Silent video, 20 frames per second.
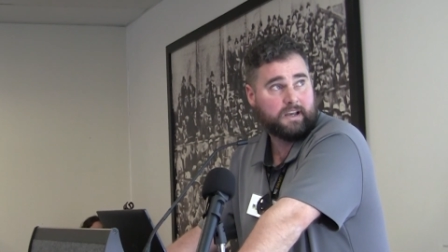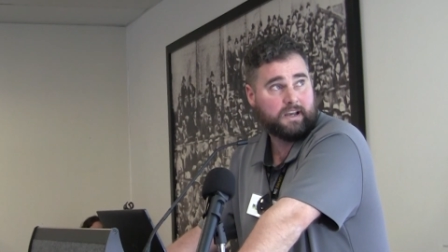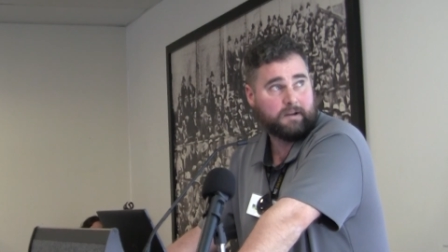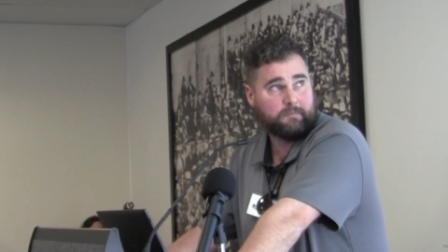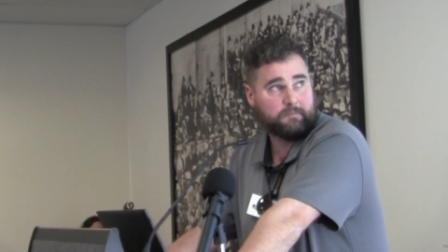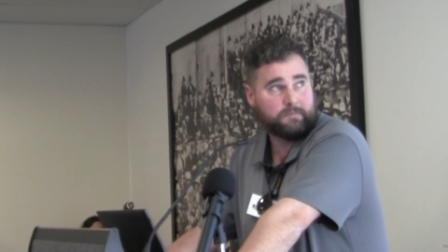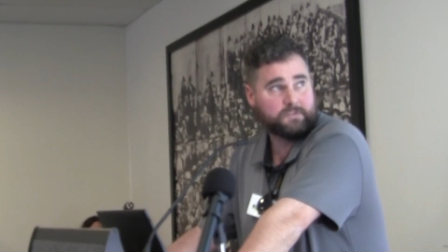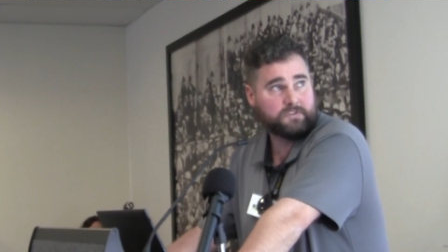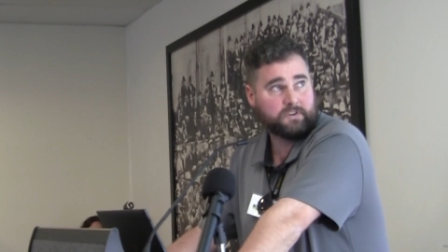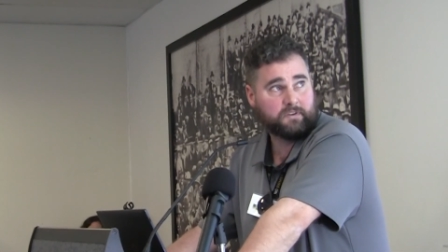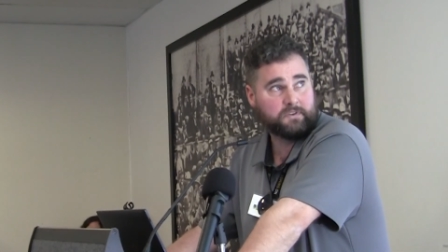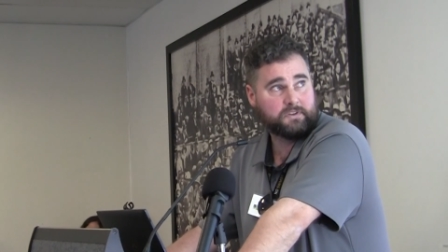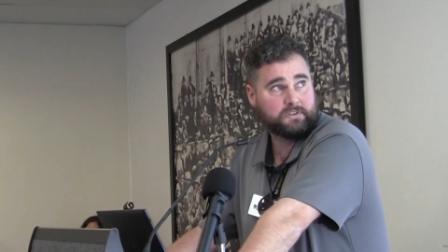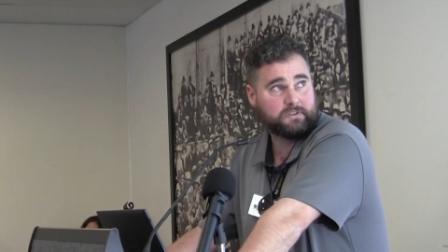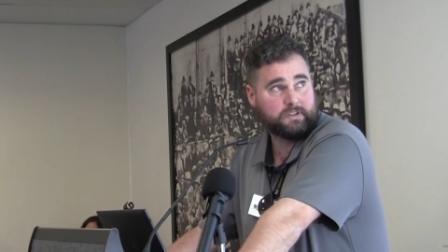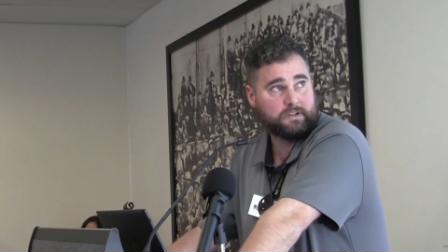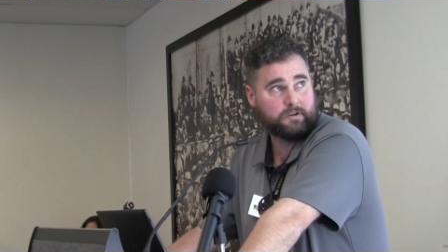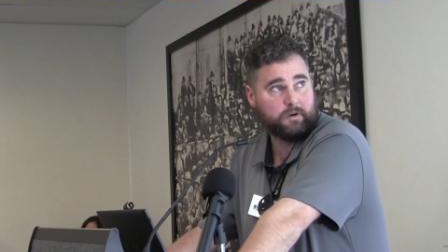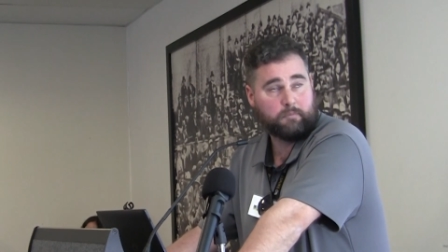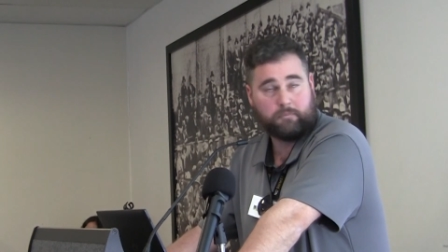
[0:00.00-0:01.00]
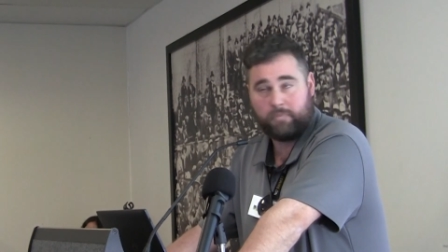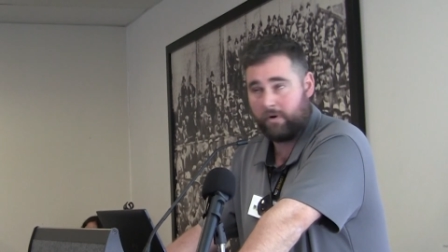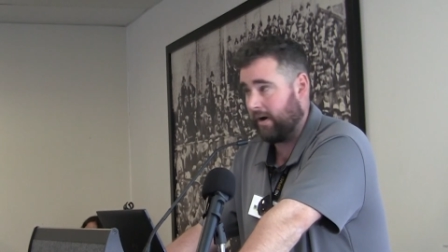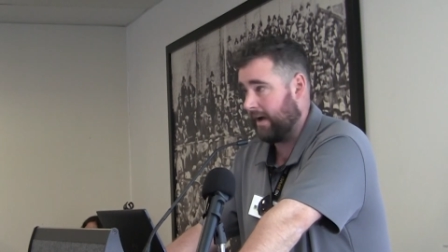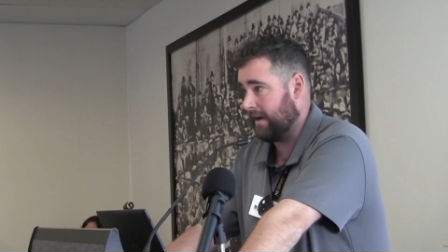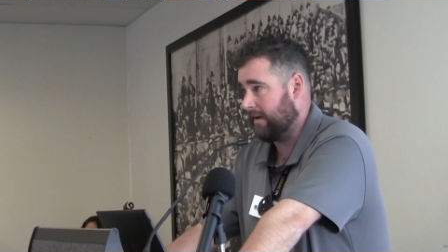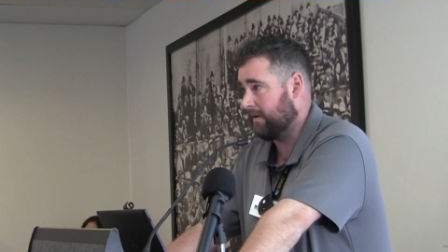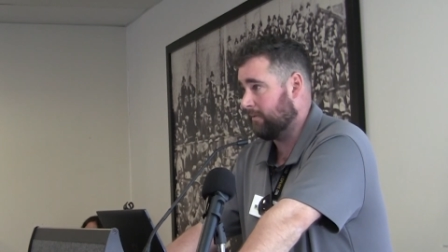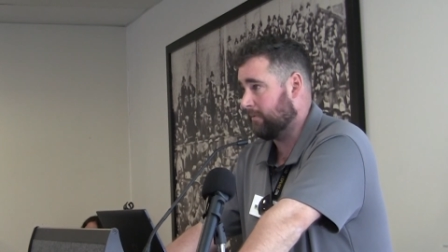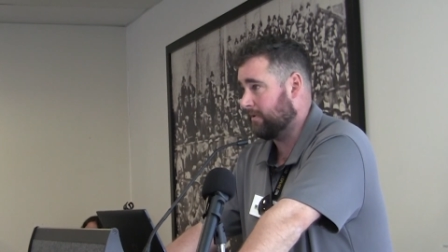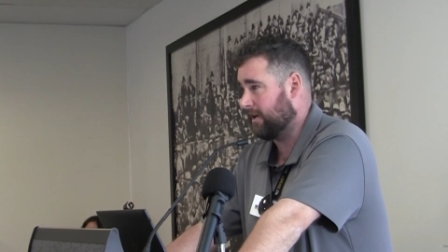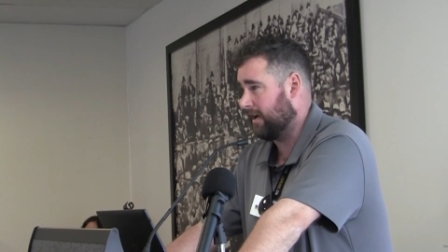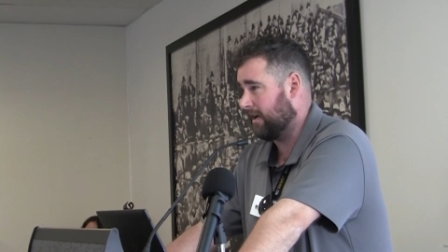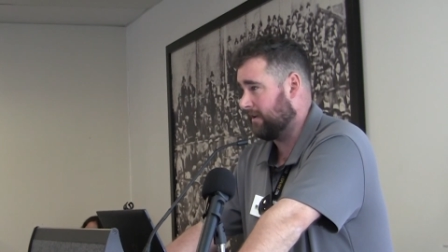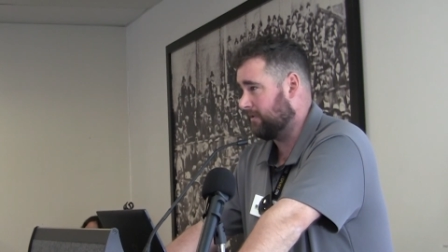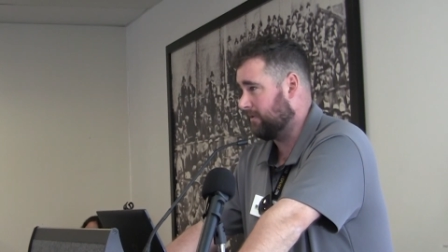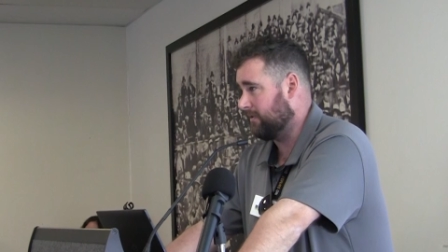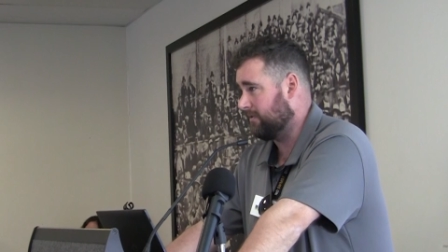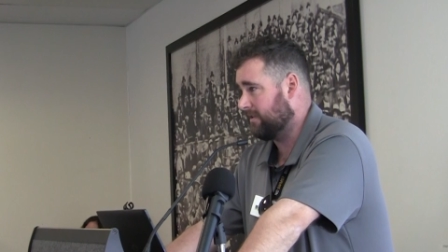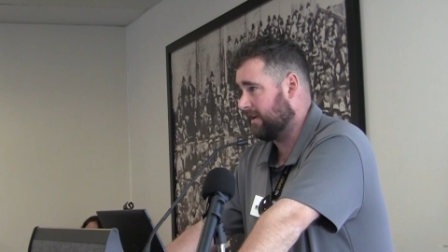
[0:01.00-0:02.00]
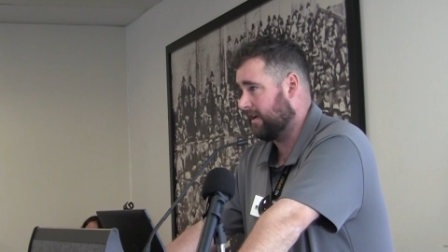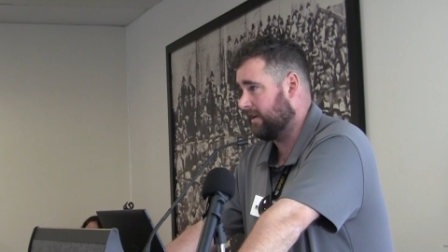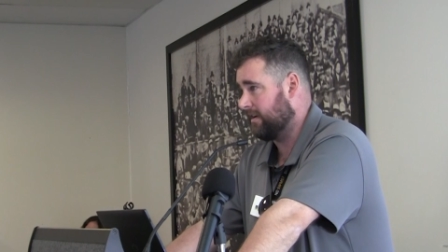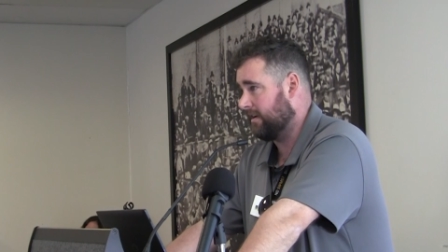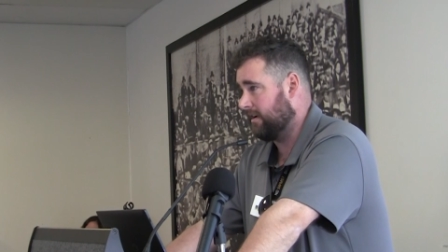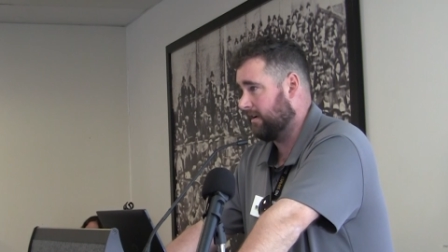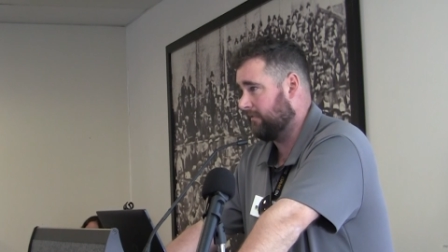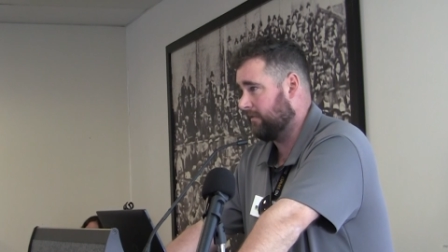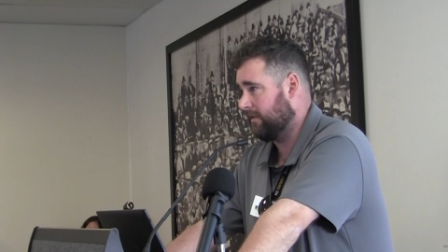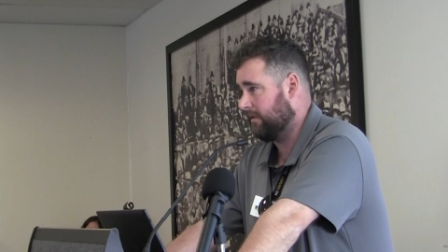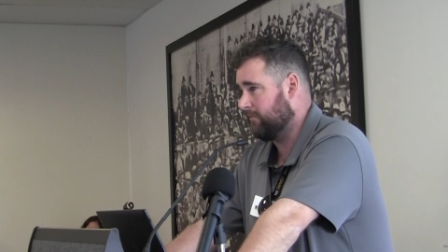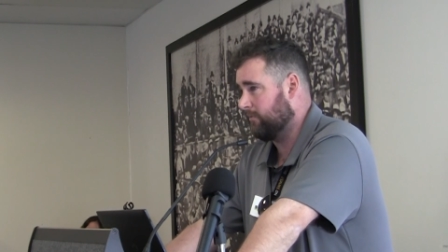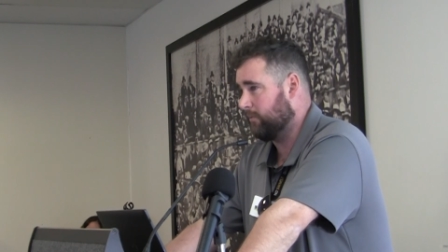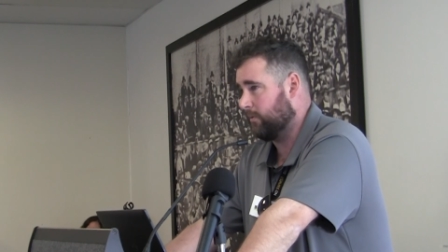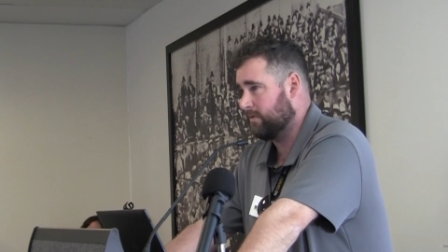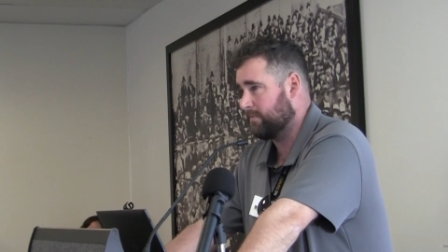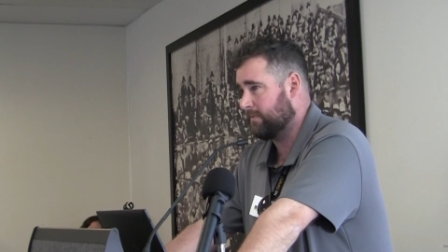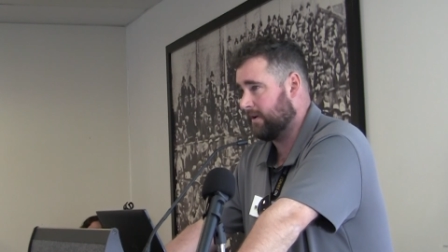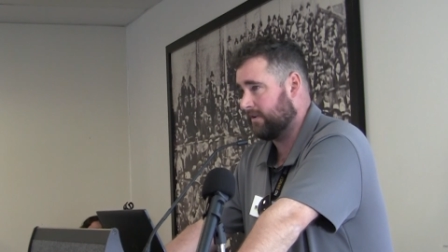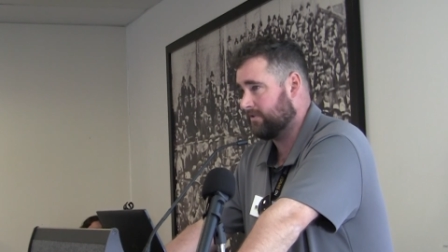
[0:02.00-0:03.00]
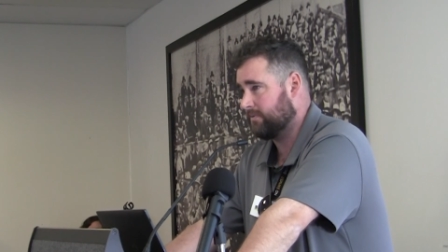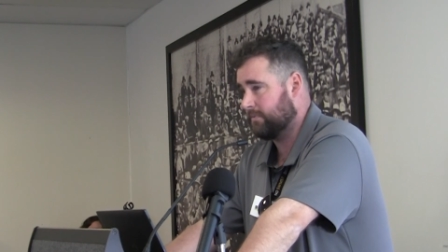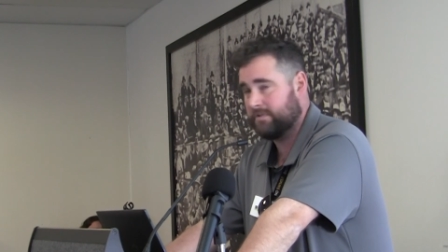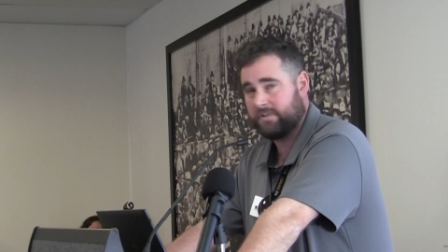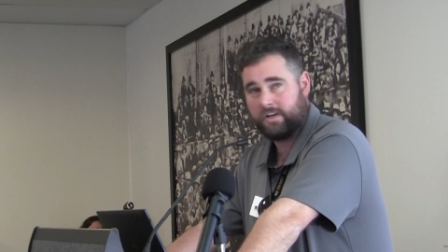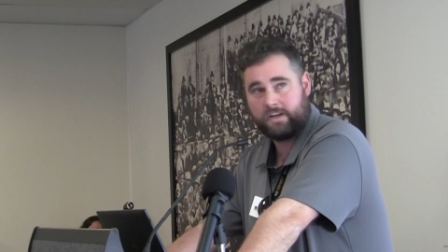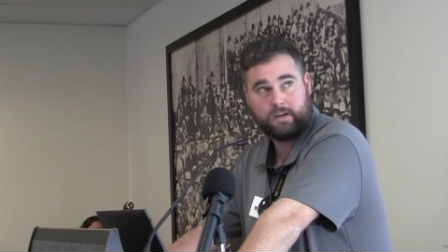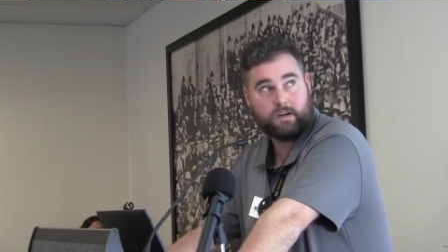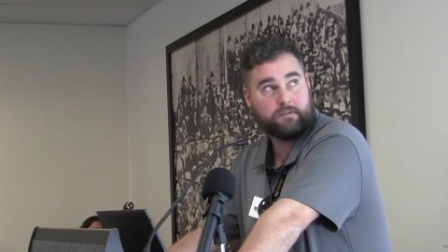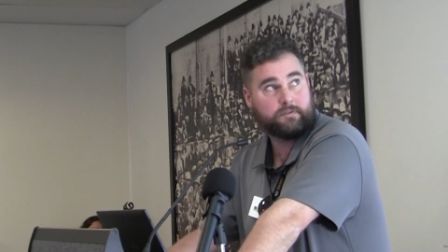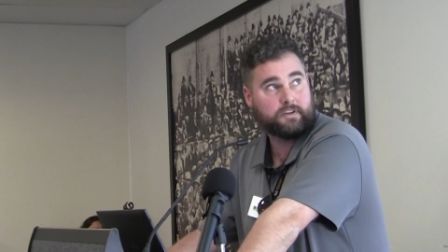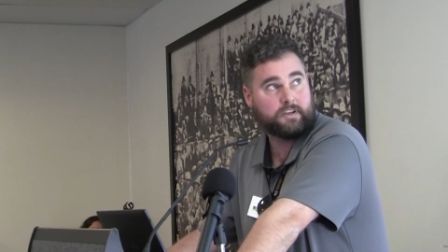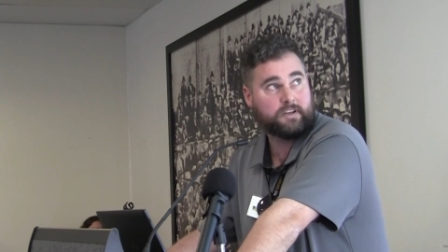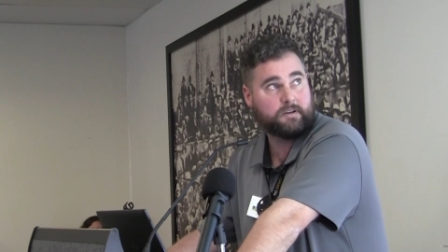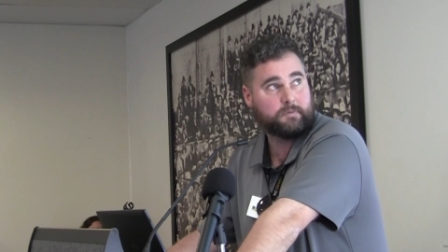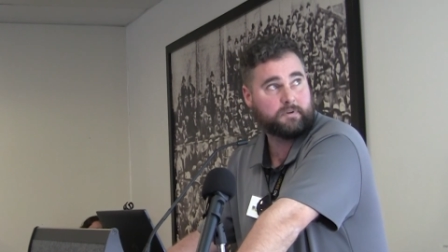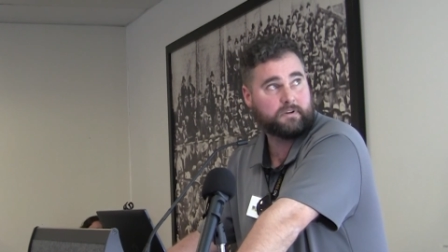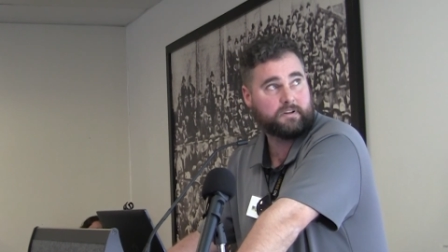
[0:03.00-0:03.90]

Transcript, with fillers: Um, it's obviously not binding. We can't use that in any of the enforcement action we take over here,